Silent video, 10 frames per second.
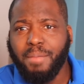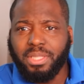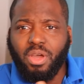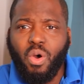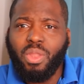
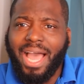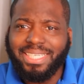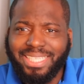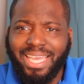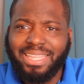But the whole
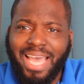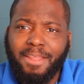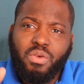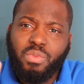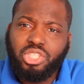idea
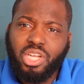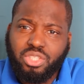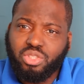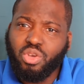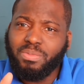that we should
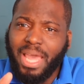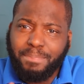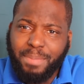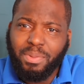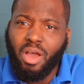assume
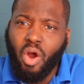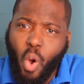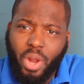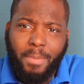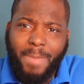that people are
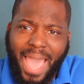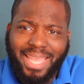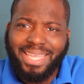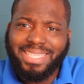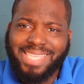
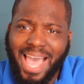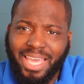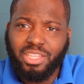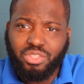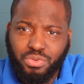automatically
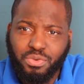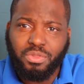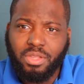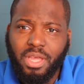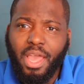telling the
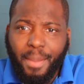truth.